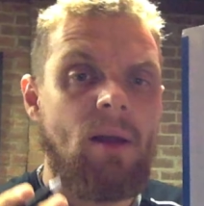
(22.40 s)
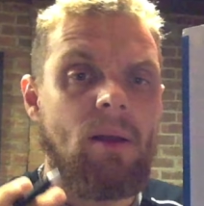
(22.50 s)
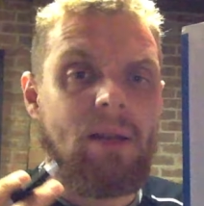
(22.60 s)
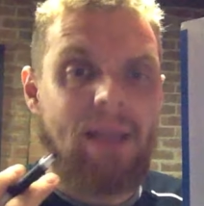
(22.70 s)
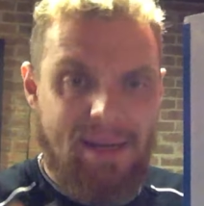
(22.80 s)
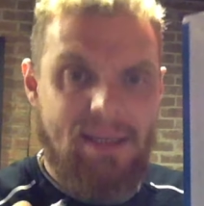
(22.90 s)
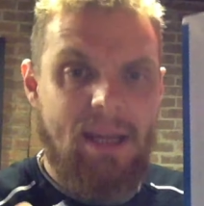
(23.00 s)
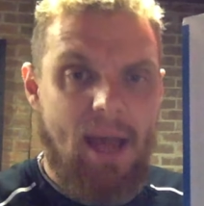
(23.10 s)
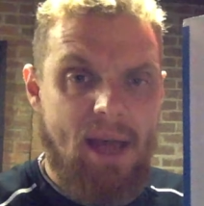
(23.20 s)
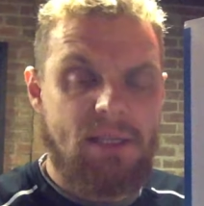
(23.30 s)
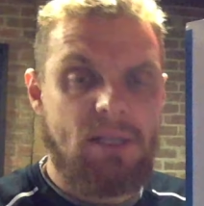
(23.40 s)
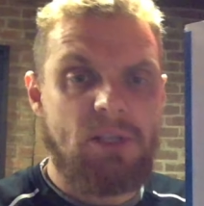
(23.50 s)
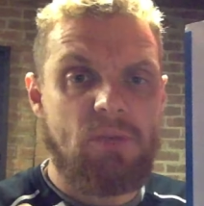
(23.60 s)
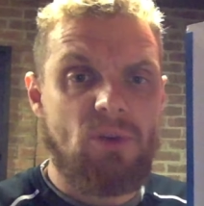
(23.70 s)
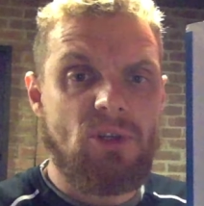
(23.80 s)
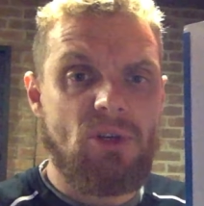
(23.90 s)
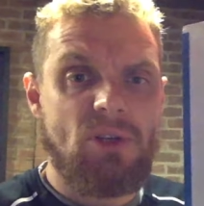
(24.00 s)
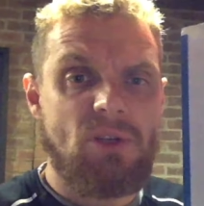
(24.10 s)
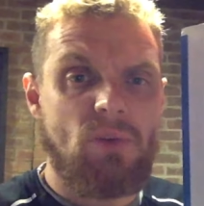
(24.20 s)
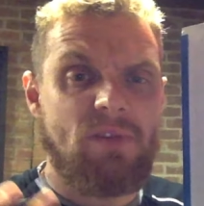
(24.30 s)
lactic acid is
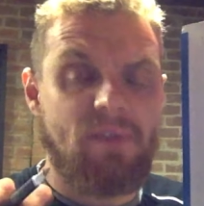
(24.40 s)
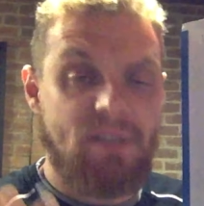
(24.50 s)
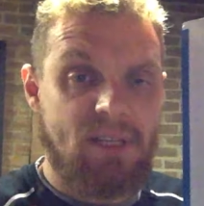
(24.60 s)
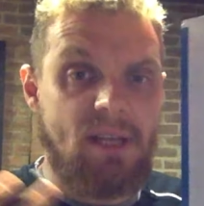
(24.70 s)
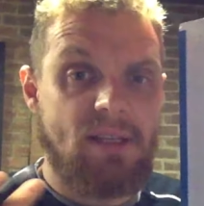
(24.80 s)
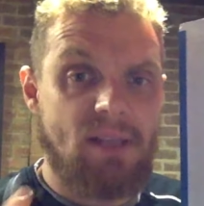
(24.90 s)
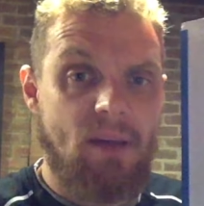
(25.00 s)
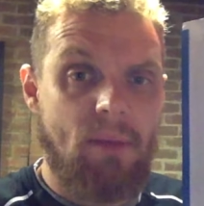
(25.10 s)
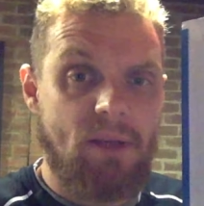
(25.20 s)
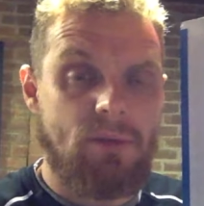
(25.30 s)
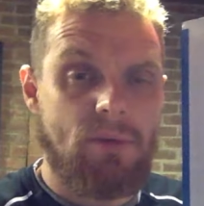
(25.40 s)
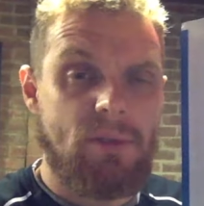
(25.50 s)
produced which fatigues our muscles.